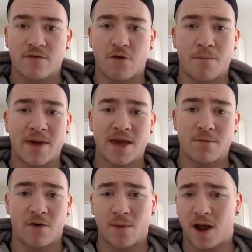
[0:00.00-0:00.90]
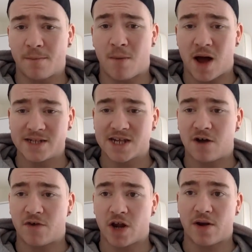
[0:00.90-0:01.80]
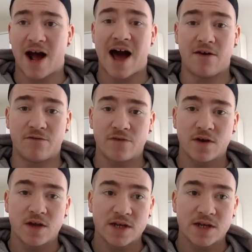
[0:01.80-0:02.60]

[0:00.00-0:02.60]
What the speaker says: for me, like myself, I don't have